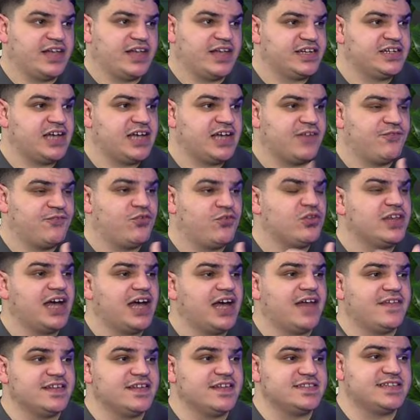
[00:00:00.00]
I didn't fully
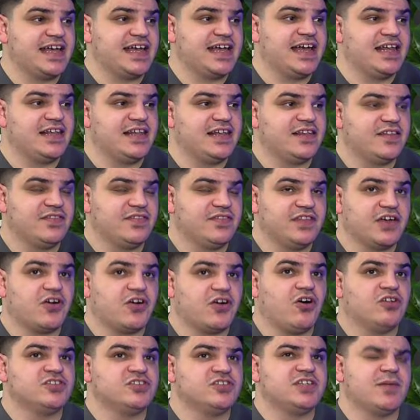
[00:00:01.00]
understand the
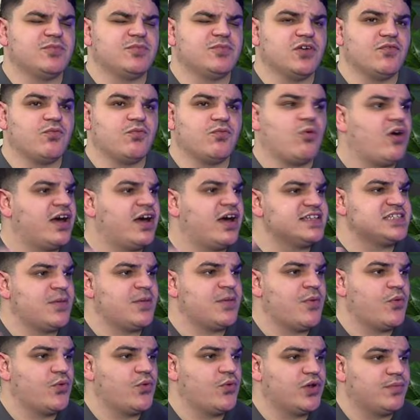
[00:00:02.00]
concept of why
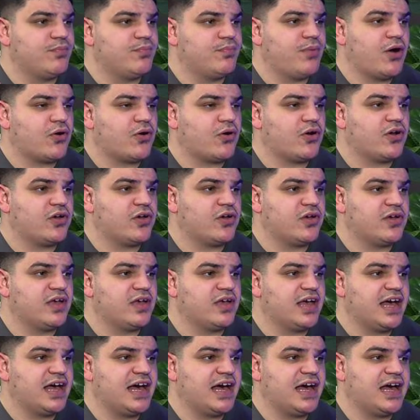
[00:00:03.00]
someone would borrow
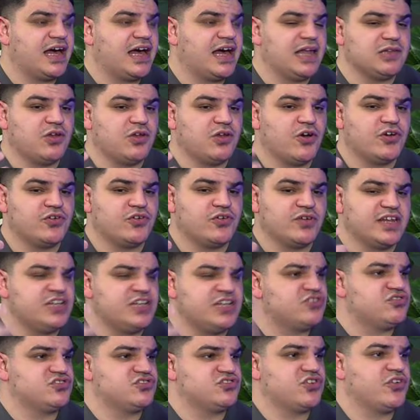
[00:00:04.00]
a loan on
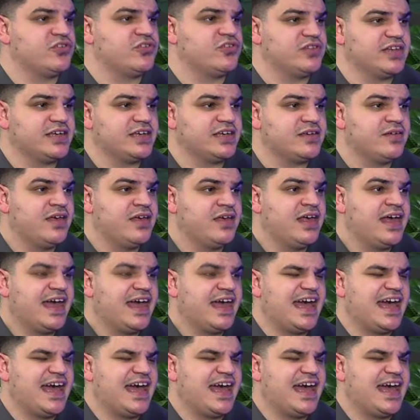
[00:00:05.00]
interest only